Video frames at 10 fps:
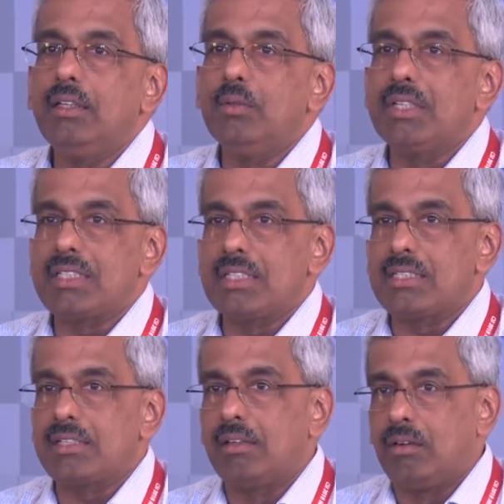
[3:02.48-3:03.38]
US it
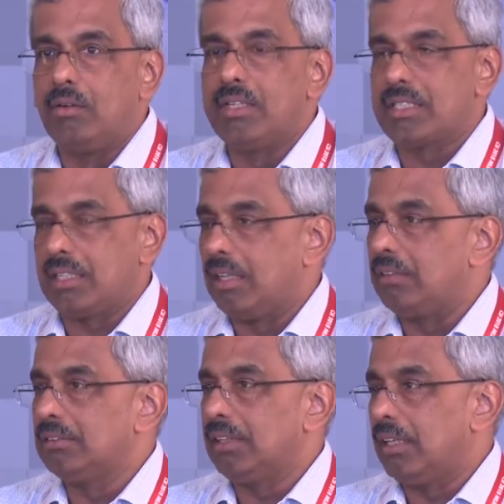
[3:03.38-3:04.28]
still hovers
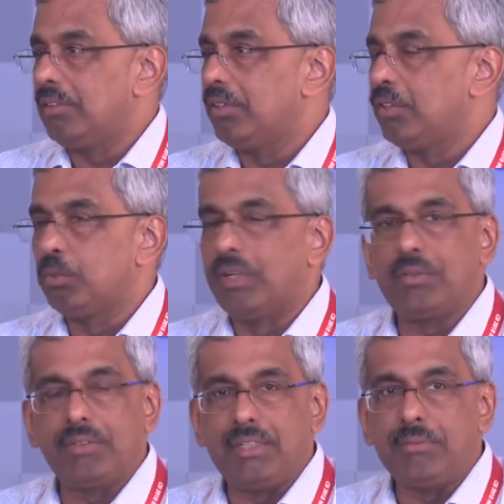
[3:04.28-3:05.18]
around 100 to
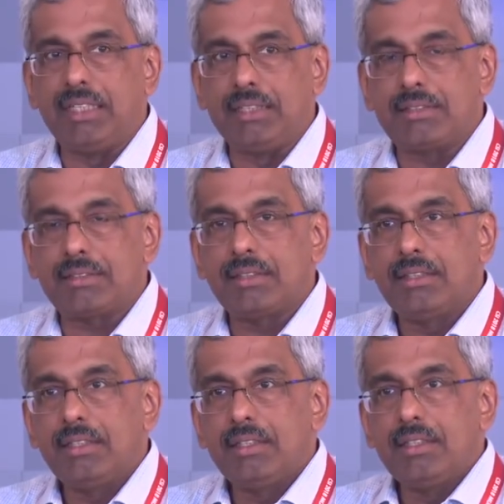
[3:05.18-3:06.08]
120 minutes.
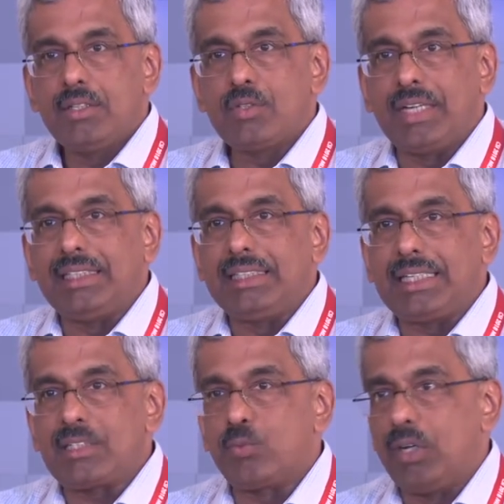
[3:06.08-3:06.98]
So I think
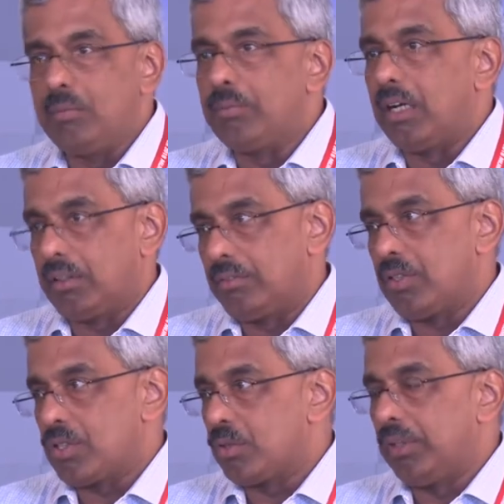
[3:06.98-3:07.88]
that's one part of the
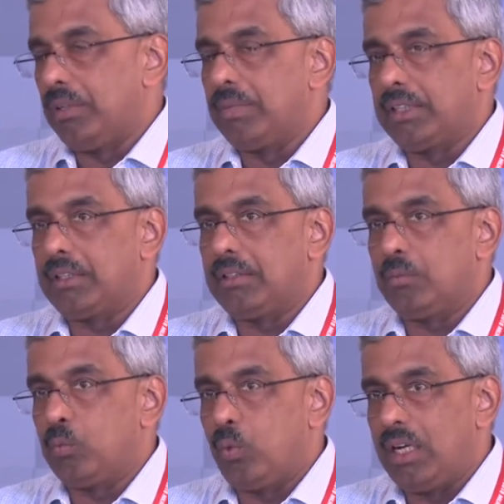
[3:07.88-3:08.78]
story. But
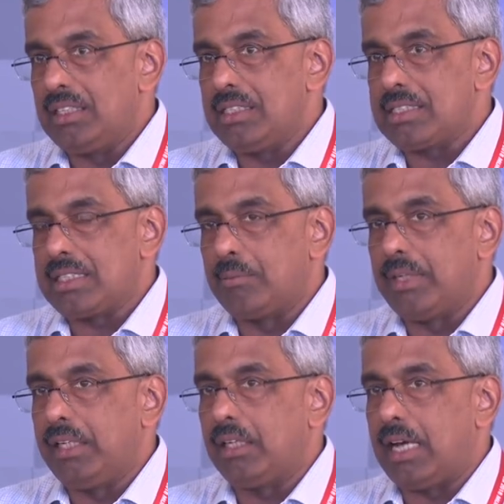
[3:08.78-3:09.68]
once
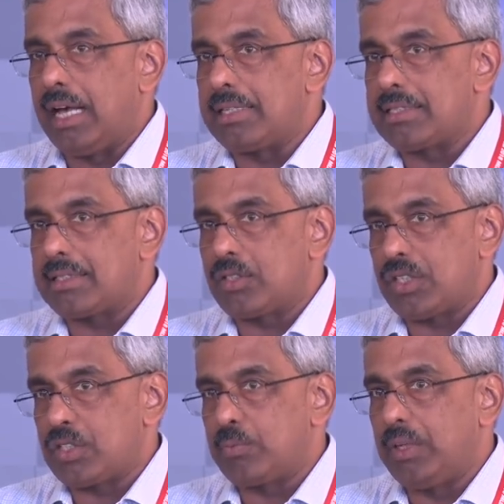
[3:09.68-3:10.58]
somebody has
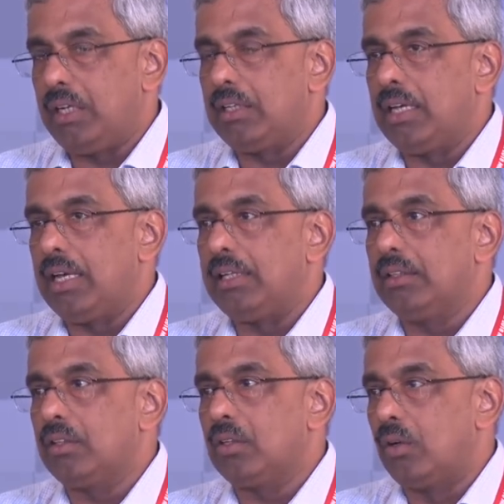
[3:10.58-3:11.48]
chest pain and
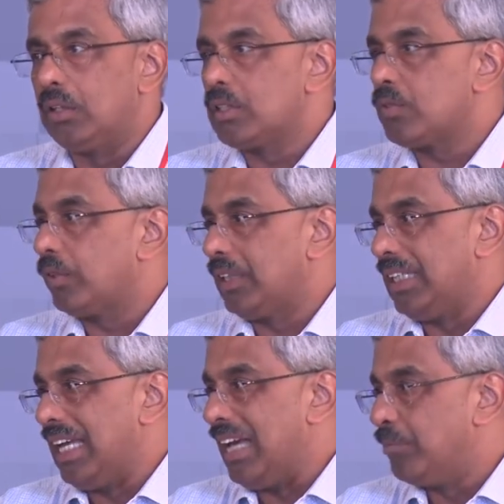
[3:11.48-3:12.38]
calls for an
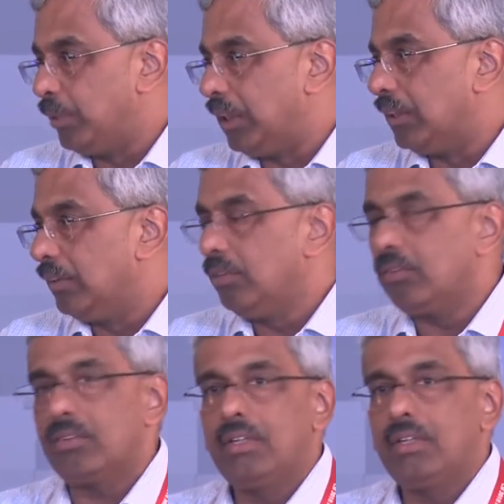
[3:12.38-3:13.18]
ambulance,